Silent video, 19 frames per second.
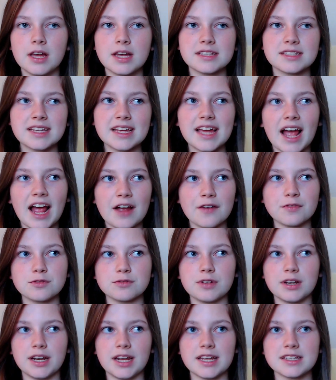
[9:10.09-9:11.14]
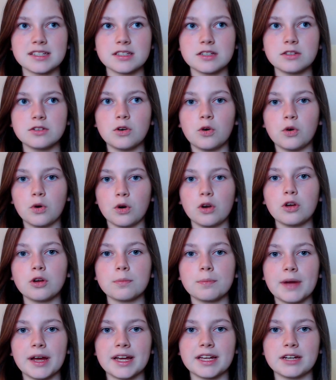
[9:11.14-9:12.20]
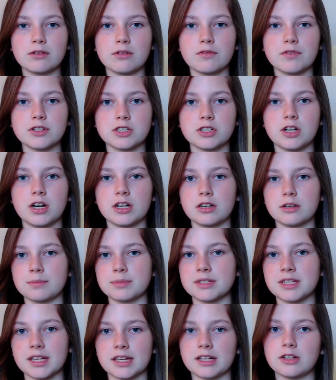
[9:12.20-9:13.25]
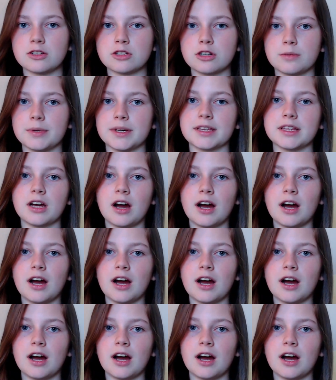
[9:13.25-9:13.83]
say after a lesson, or look back in a revision guide at a particular topic that